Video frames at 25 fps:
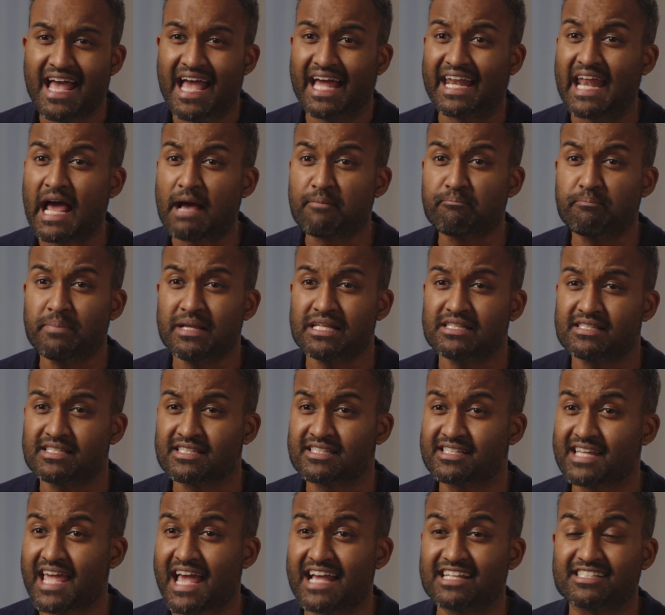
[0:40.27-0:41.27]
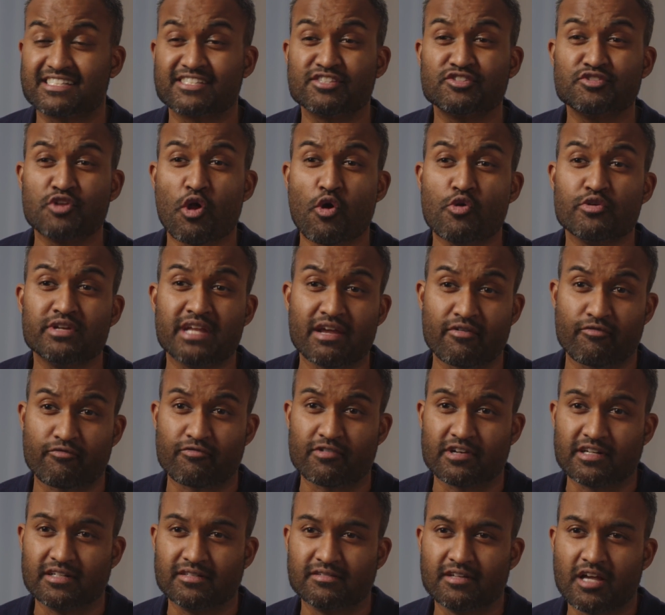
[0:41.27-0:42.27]
and our business case is no
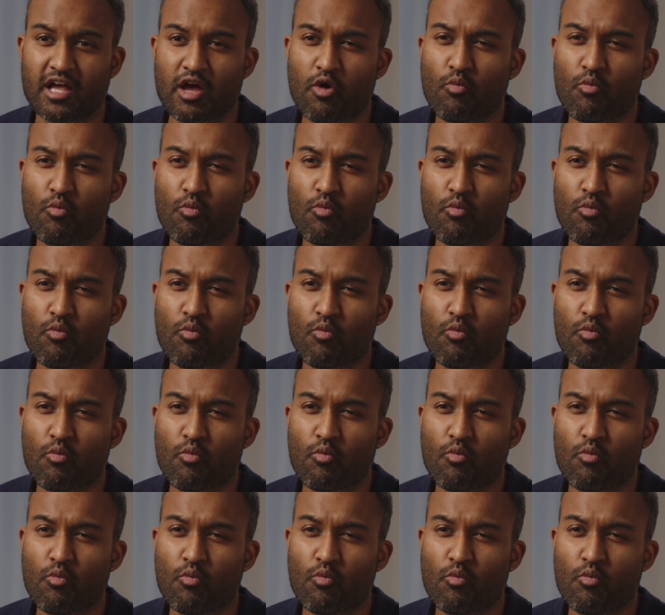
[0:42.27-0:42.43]
different.